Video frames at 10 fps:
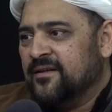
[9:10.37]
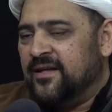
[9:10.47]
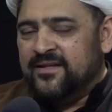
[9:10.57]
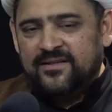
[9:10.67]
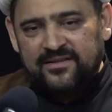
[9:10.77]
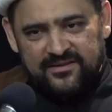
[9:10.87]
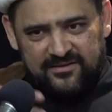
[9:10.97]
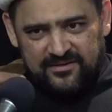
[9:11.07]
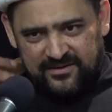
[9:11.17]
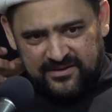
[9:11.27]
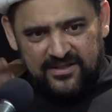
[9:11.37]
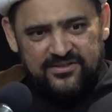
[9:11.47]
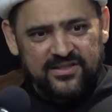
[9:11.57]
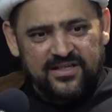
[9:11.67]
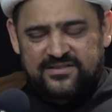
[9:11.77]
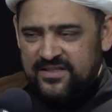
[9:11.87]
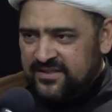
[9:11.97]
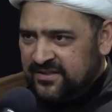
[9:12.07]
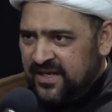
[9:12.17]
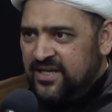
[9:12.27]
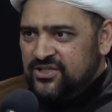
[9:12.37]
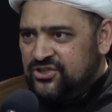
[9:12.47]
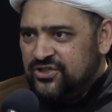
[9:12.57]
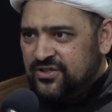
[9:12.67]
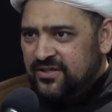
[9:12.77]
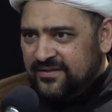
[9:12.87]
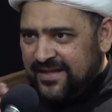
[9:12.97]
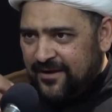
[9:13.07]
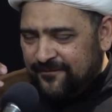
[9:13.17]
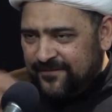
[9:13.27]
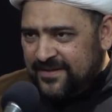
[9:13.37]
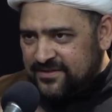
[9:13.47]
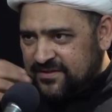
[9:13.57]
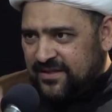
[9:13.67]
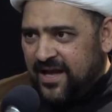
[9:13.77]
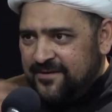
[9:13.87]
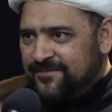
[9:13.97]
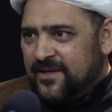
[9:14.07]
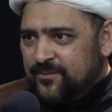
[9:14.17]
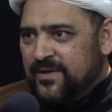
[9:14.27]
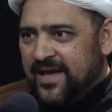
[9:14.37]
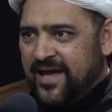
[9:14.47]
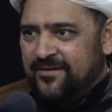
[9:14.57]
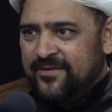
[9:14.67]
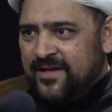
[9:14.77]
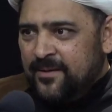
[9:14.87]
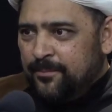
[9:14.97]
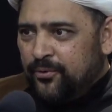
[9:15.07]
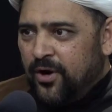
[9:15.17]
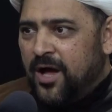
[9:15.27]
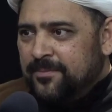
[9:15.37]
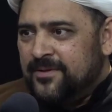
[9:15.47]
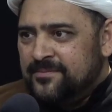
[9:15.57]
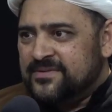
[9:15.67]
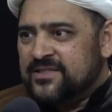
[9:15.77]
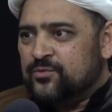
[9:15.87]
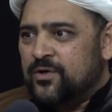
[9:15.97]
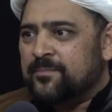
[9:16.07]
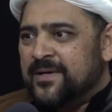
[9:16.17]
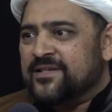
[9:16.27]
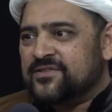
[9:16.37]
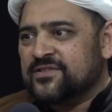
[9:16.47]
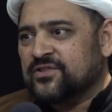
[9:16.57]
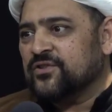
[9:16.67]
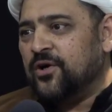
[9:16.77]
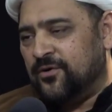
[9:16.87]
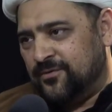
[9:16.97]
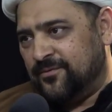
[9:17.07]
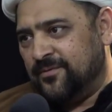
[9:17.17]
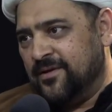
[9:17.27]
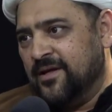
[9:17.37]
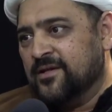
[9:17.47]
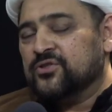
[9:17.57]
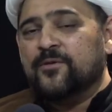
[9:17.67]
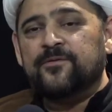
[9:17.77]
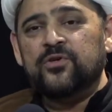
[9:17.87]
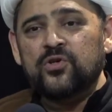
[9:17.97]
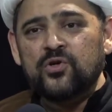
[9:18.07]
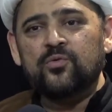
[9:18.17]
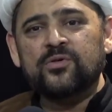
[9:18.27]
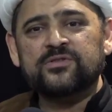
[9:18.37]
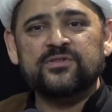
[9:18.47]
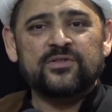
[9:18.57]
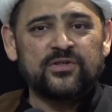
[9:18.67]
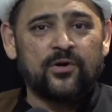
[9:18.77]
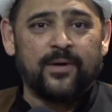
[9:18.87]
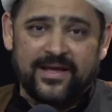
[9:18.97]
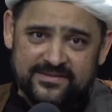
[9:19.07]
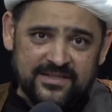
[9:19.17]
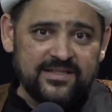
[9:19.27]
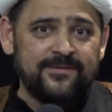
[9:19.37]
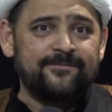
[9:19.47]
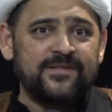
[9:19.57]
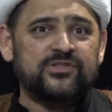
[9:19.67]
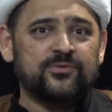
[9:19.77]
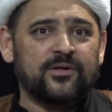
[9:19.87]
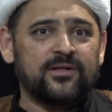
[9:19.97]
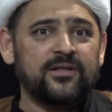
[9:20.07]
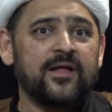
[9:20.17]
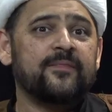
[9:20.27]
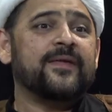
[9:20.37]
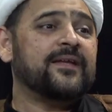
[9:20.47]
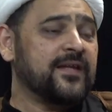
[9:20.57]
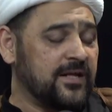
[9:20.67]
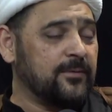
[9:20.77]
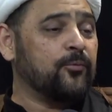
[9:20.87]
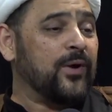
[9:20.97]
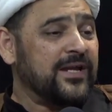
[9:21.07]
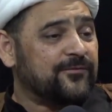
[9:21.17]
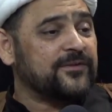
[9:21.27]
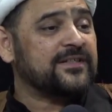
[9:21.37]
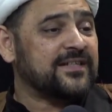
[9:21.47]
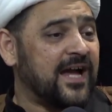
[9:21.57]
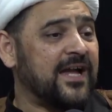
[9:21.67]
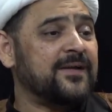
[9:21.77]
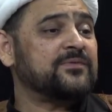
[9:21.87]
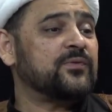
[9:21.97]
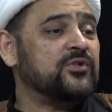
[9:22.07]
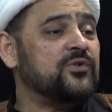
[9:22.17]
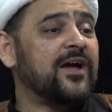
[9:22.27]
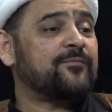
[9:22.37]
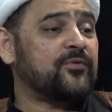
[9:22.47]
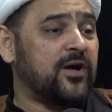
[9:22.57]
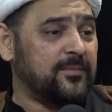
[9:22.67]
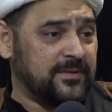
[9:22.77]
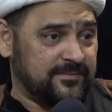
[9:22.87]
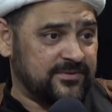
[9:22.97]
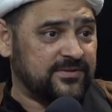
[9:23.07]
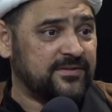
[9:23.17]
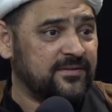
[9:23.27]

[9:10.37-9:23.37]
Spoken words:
And this is a nature of this life that we have. Problems is what makes us grow. So if you want to grow as an individual, then wait for the times when you have problems.